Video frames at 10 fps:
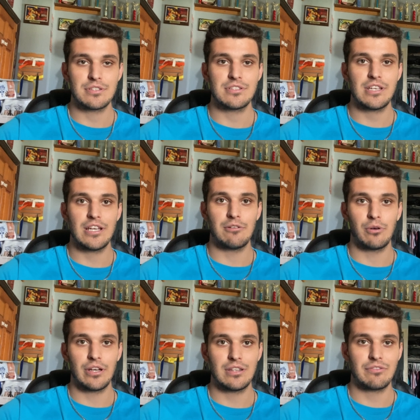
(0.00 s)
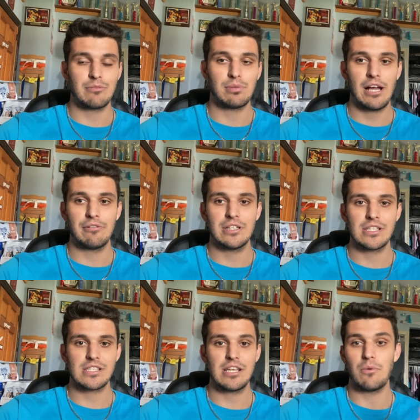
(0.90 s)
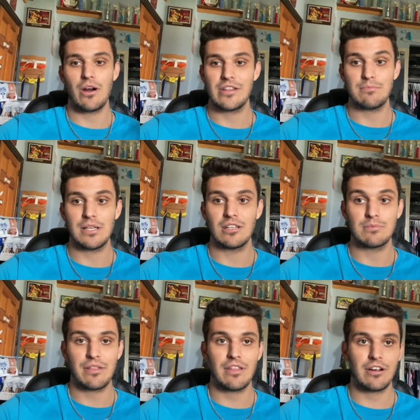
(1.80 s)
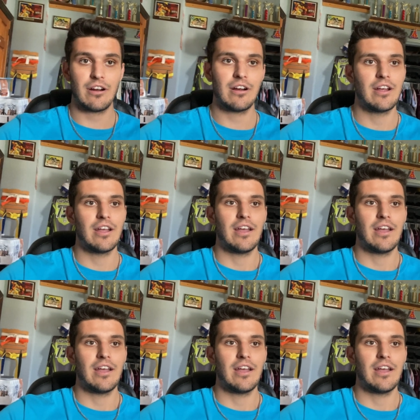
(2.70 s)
a receipt and we'll get different plywood because he wanted to be a little bit thicker.